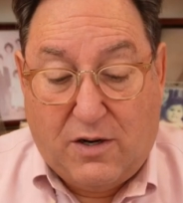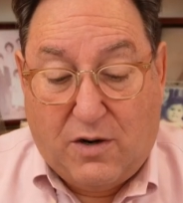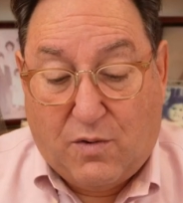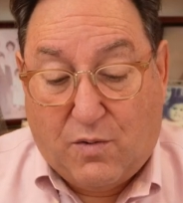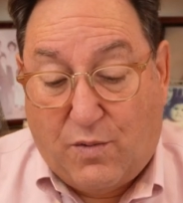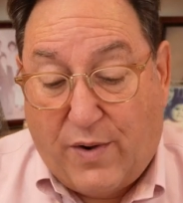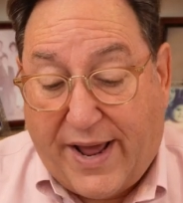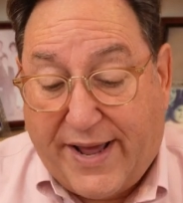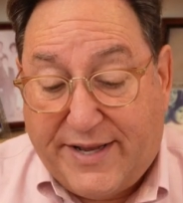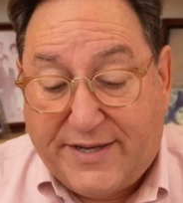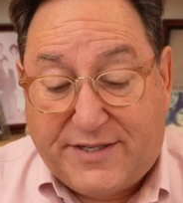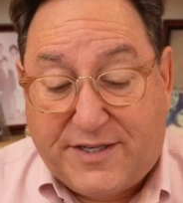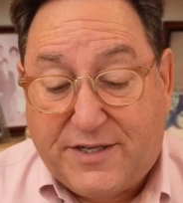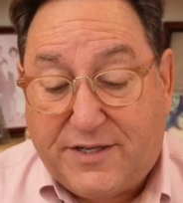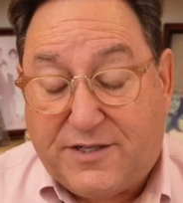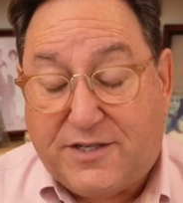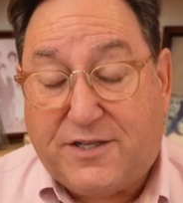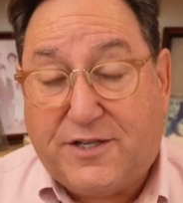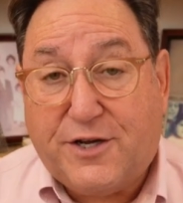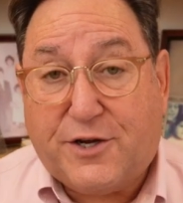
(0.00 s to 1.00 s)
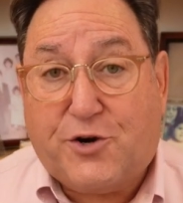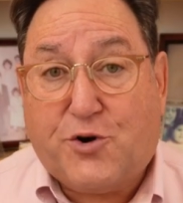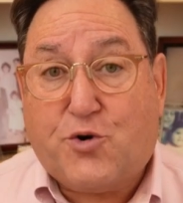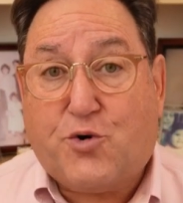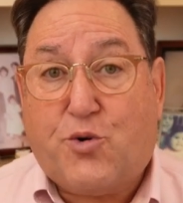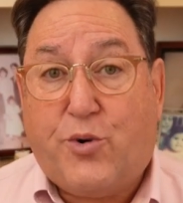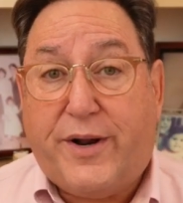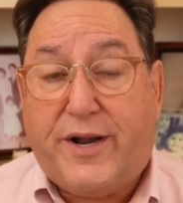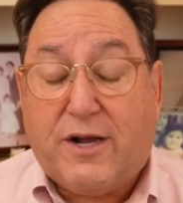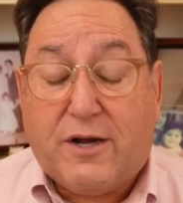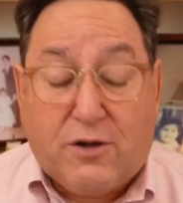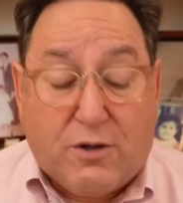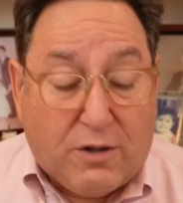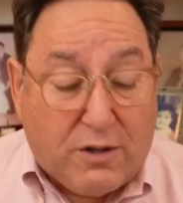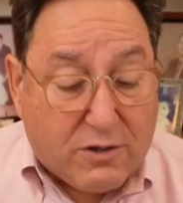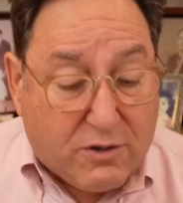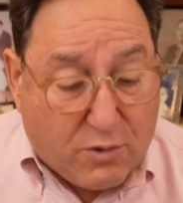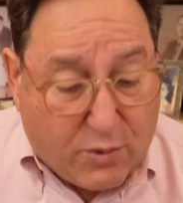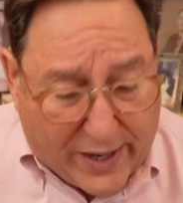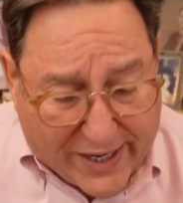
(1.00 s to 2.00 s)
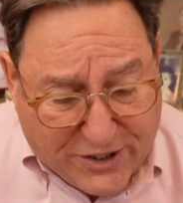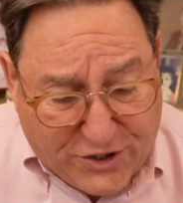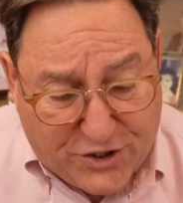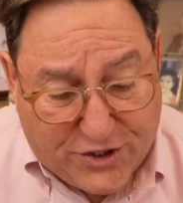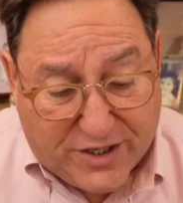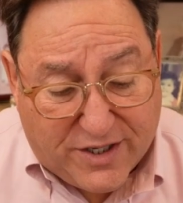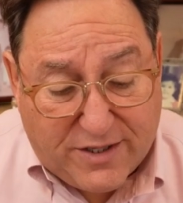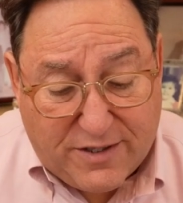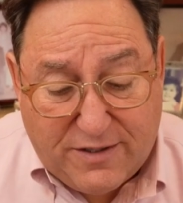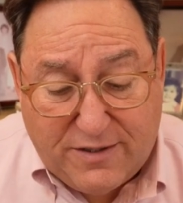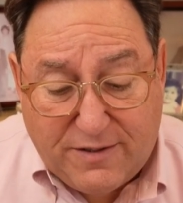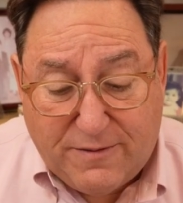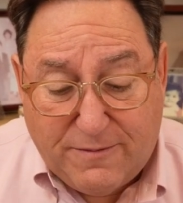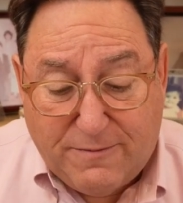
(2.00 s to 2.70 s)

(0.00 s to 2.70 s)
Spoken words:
raises the critical question